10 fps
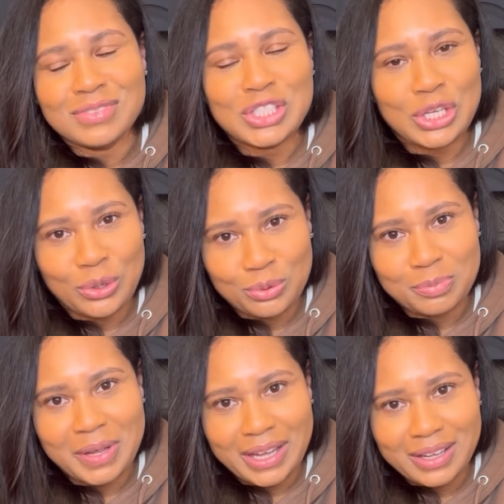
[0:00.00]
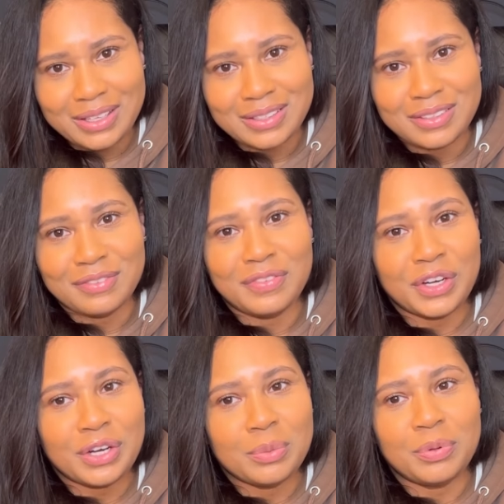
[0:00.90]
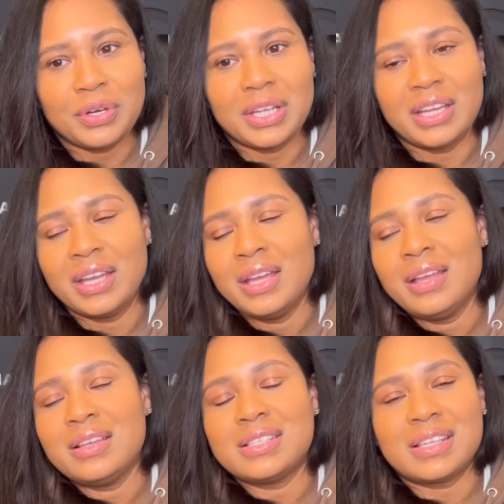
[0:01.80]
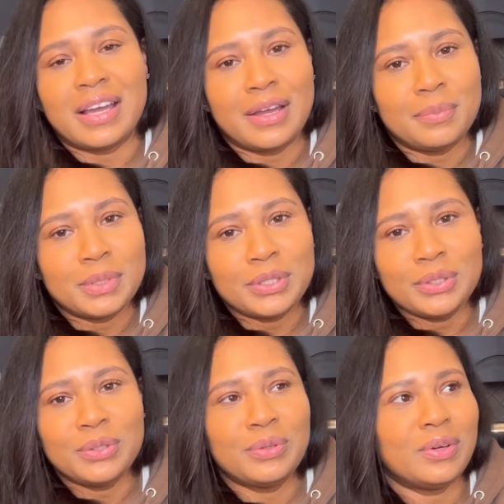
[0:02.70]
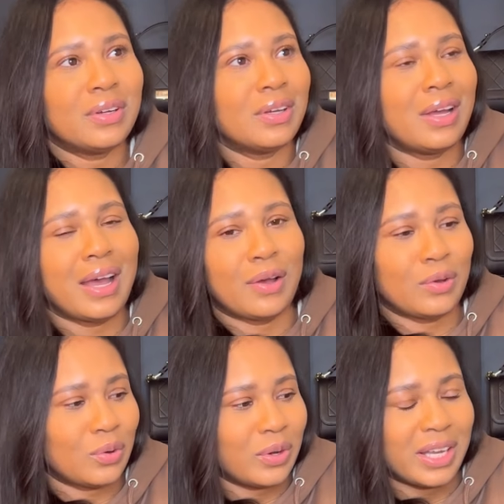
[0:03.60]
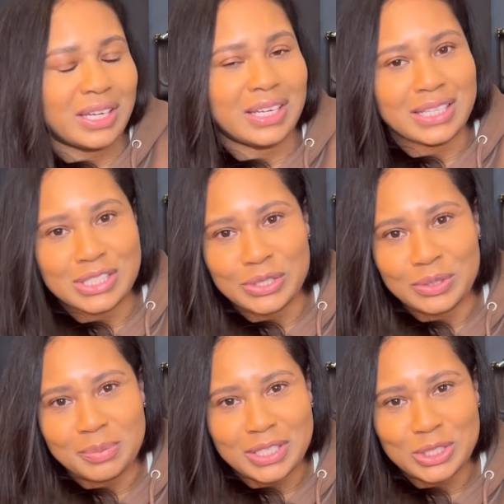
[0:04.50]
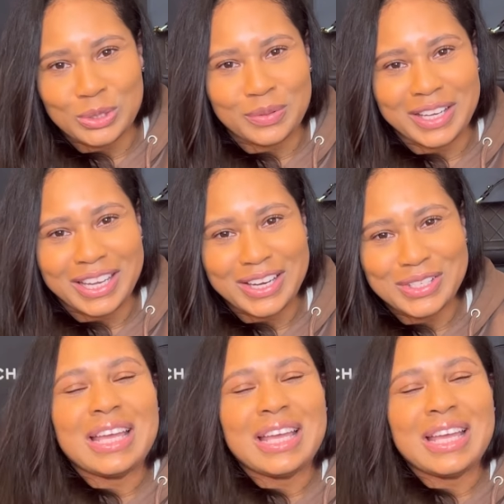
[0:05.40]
tote bag. Very pretty sky blue. I'll go ahead and insert a picture right here. It's